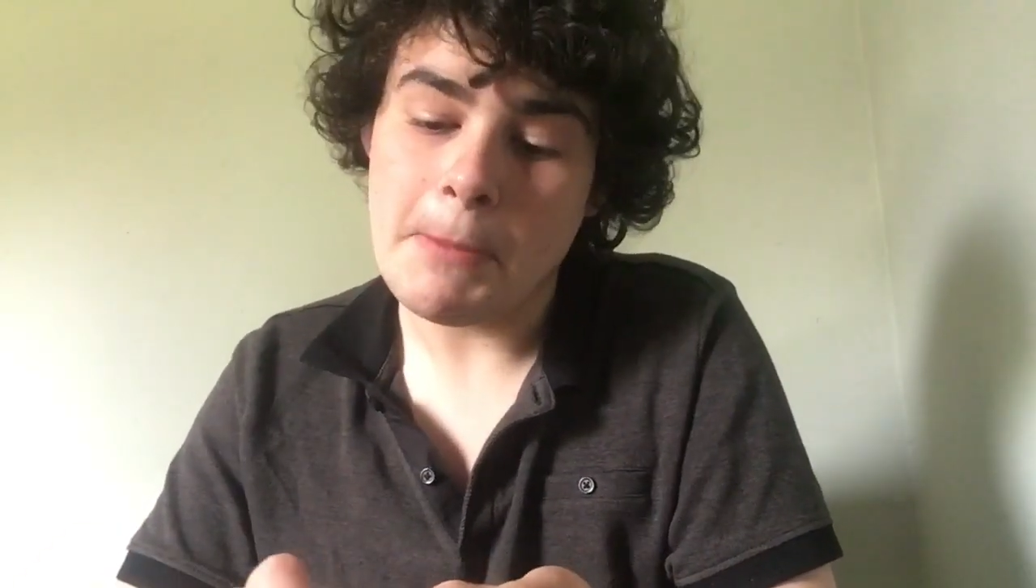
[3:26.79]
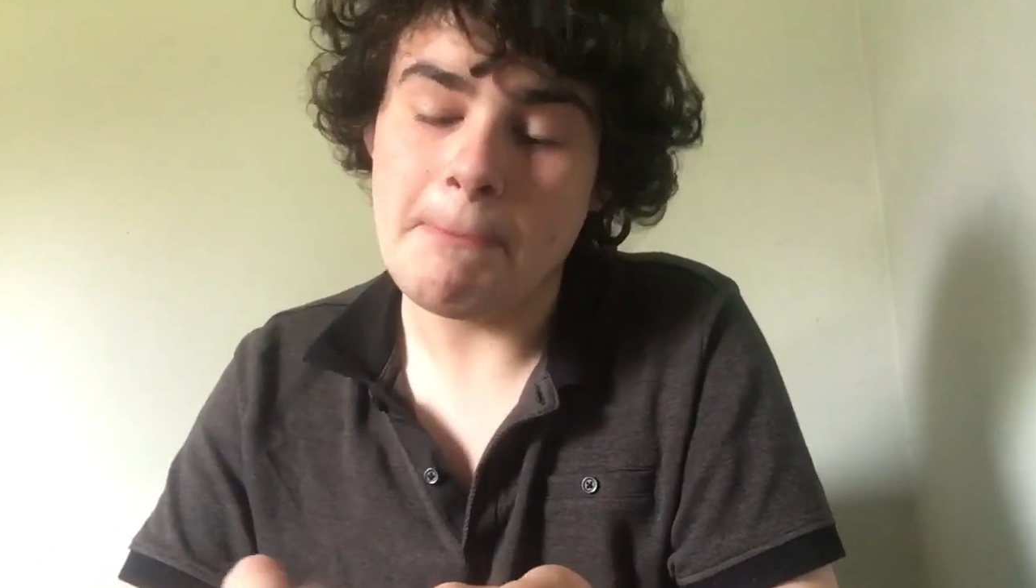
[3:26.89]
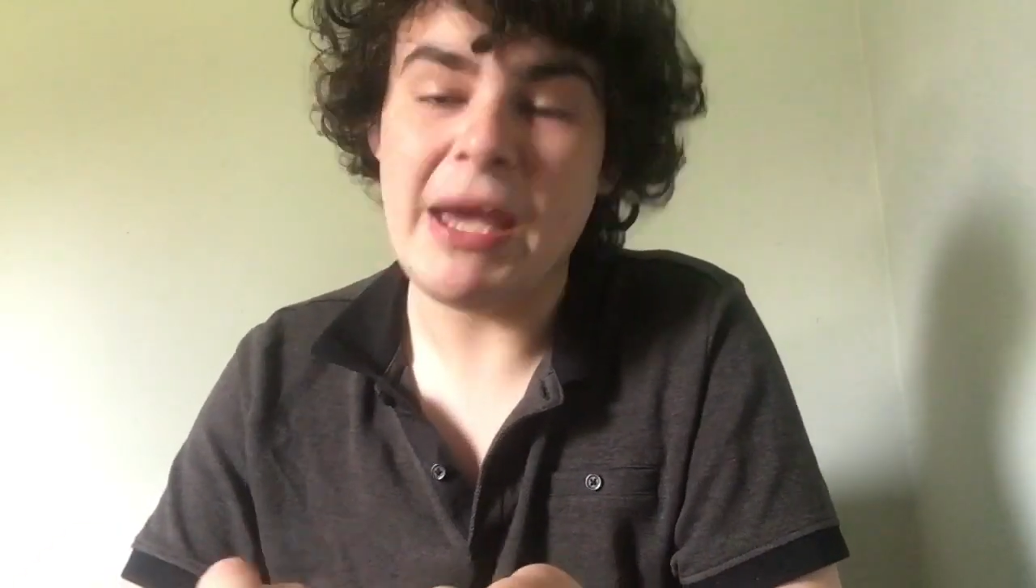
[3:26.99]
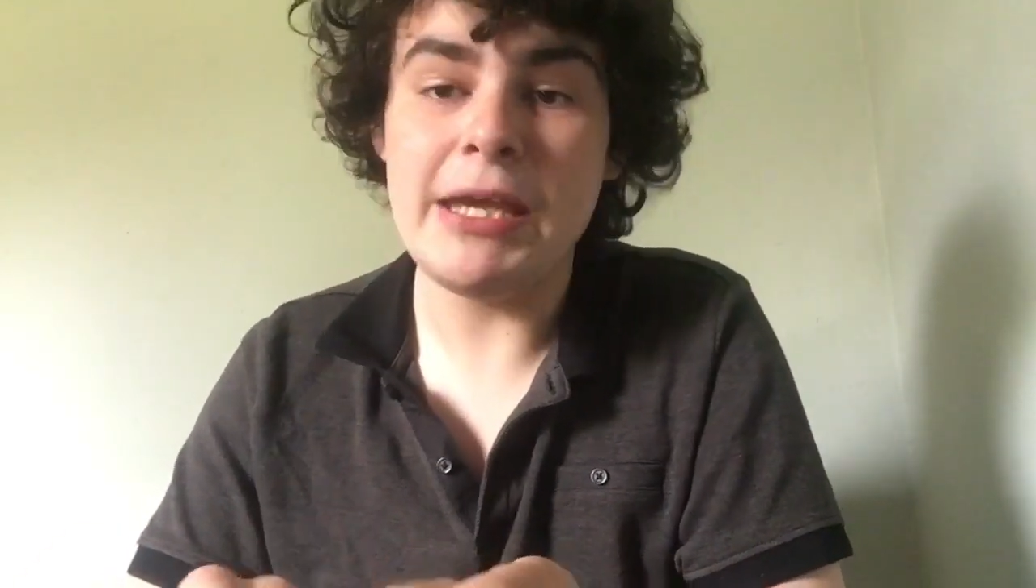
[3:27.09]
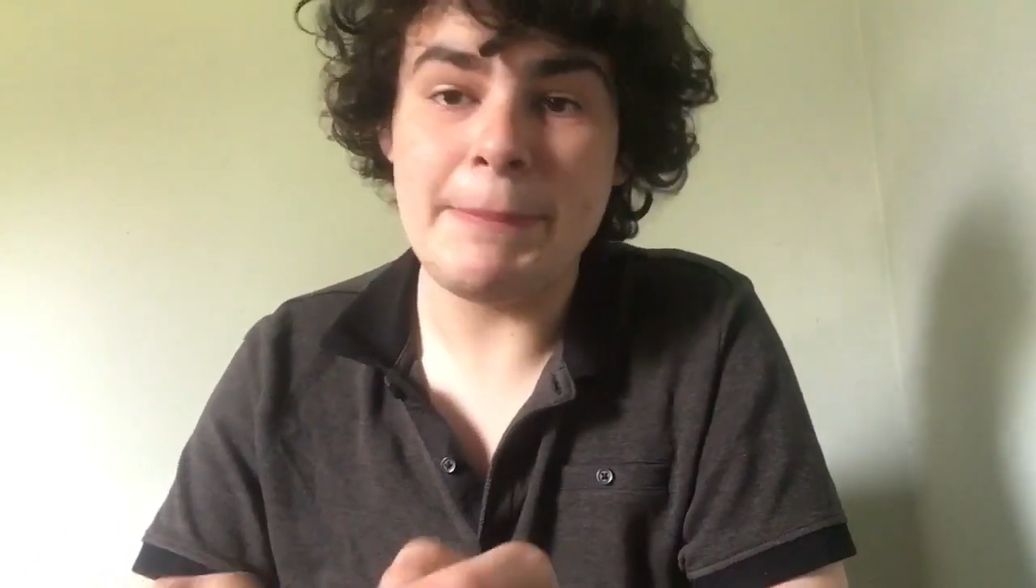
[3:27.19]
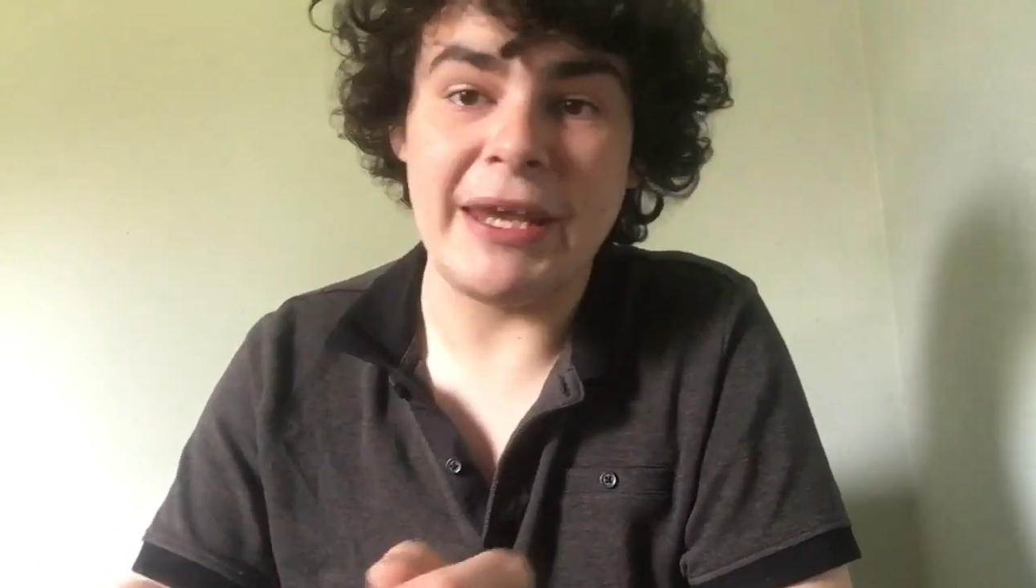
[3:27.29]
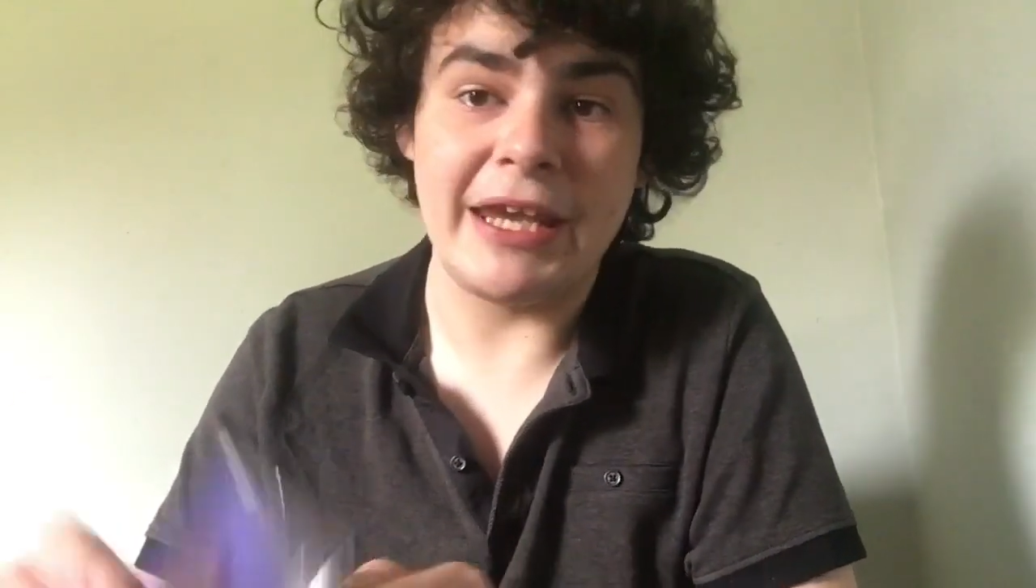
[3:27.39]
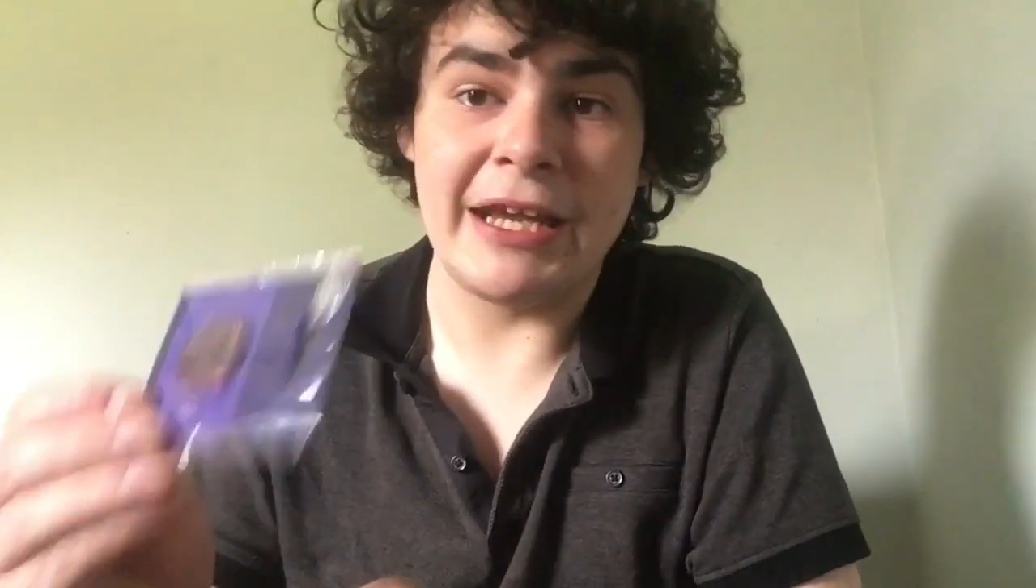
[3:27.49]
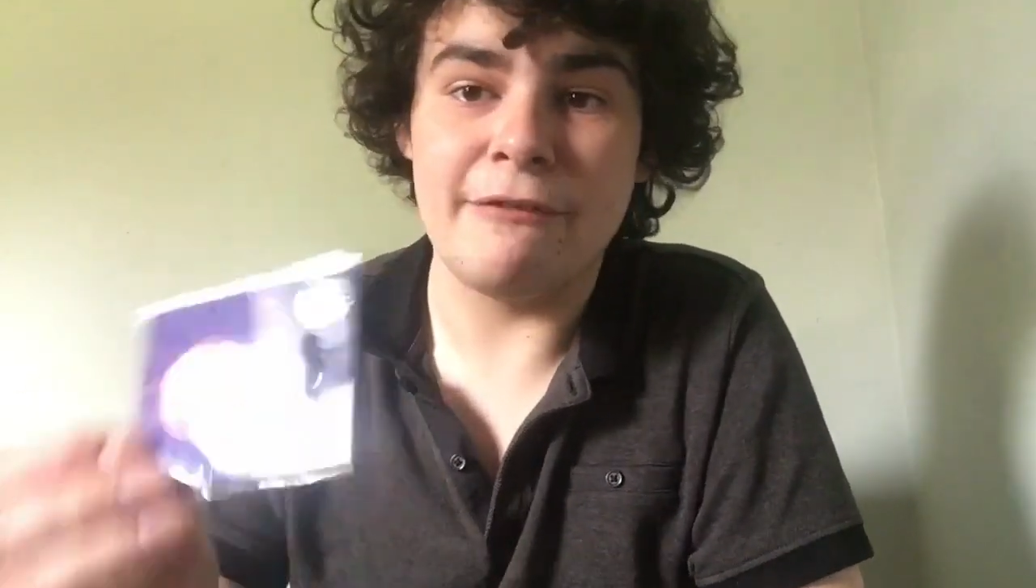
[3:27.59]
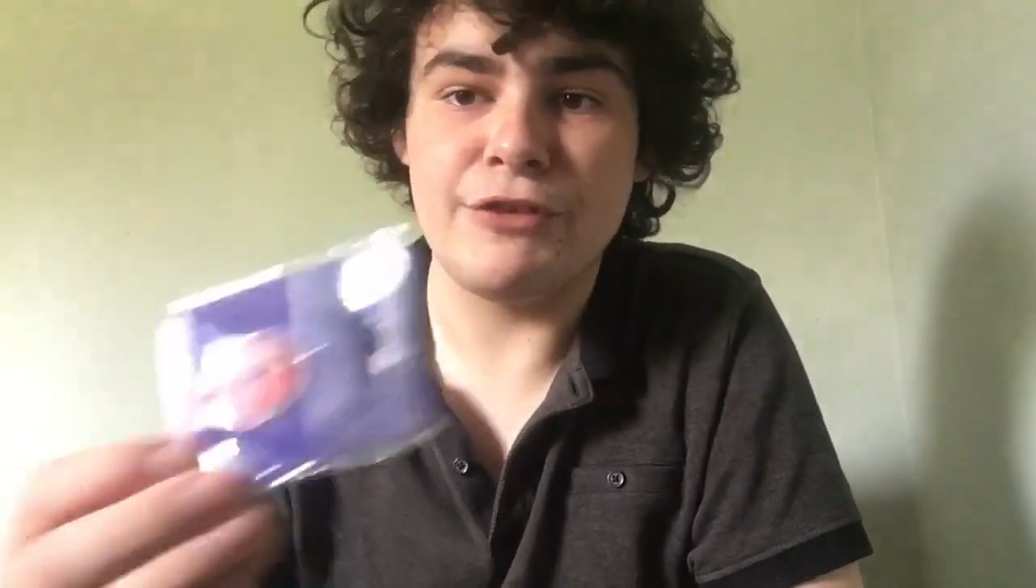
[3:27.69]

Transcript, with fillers: maybe in a